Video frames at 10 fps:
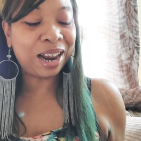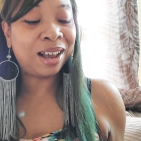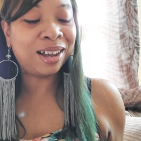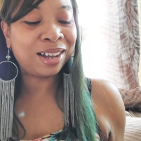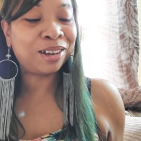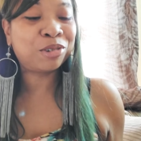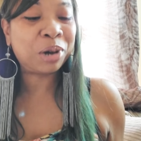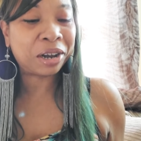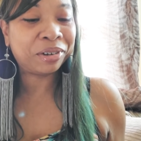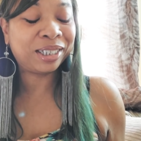
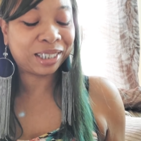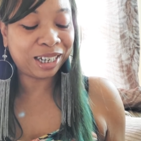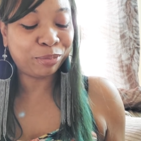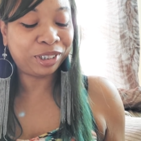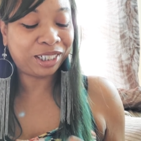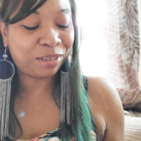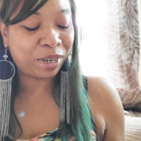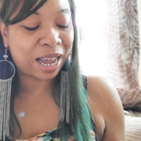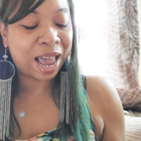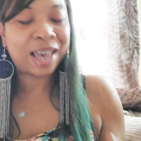Aquarius, Libra,
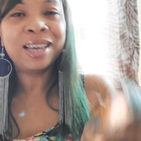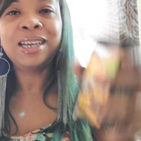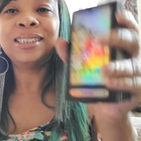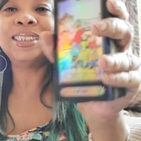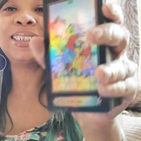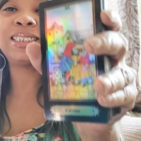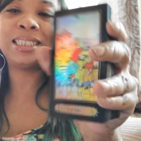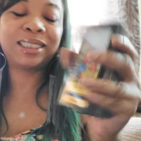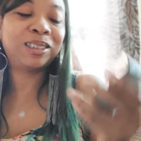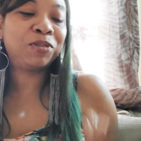Gemini, the
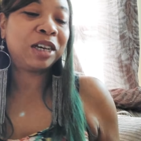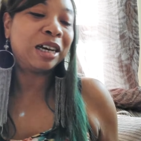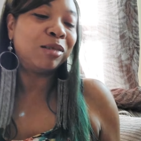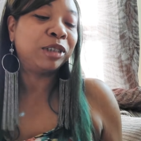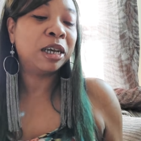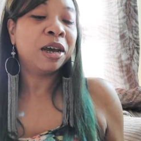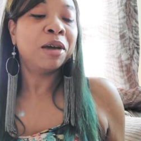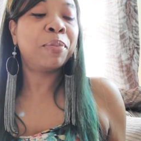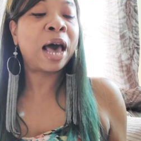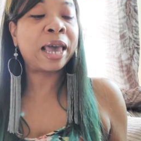Six of Cups,
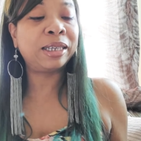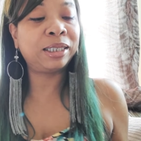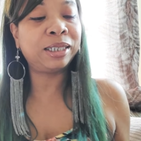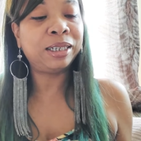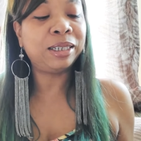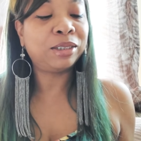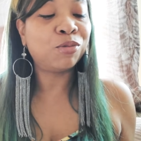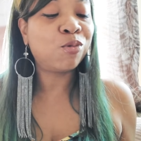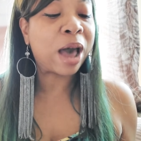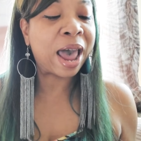Pisces.
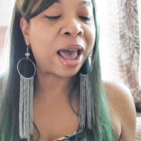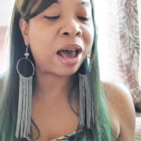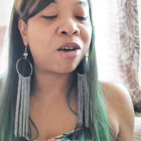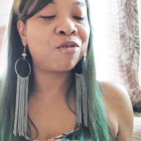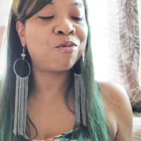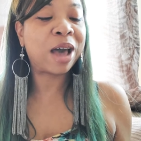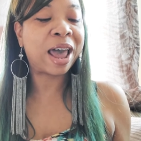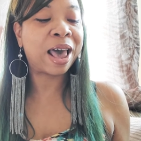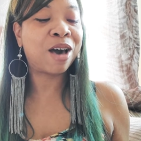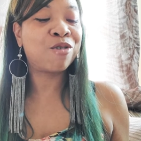Wow,
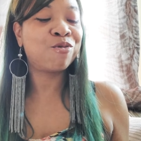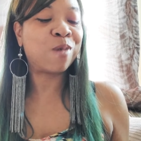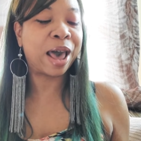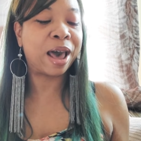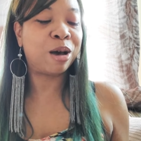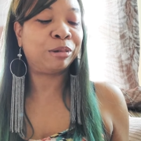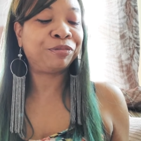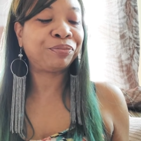wow, wow.